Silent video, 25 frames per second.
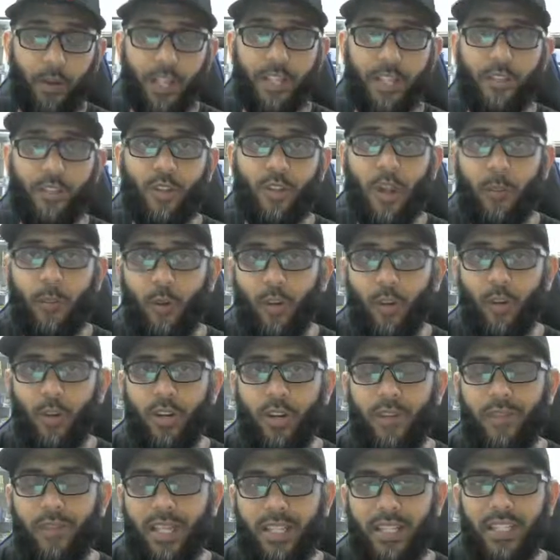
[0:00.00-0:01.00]
Okay, so I'm going to
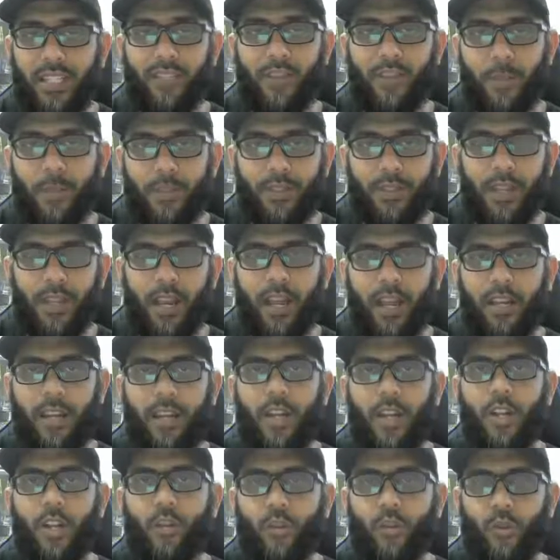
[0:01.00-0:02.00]
reveal this website
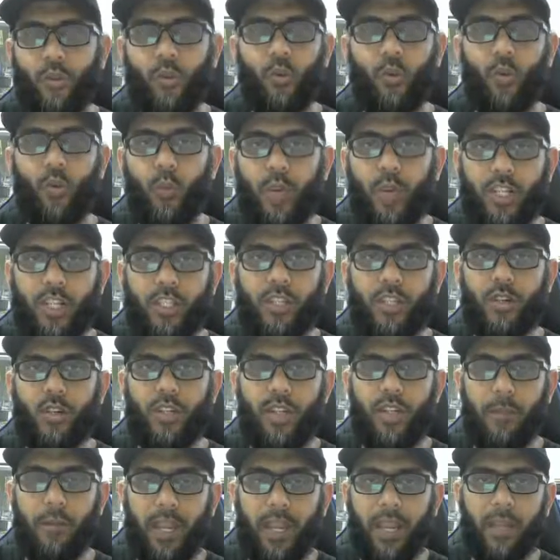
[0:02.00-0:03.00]
through which you
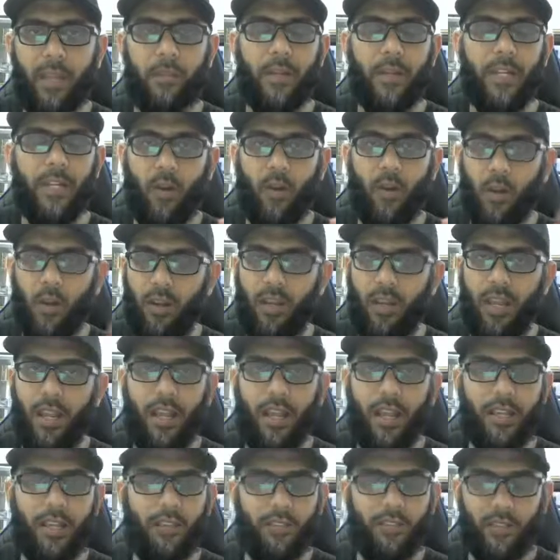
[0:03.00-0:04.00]
can make money online.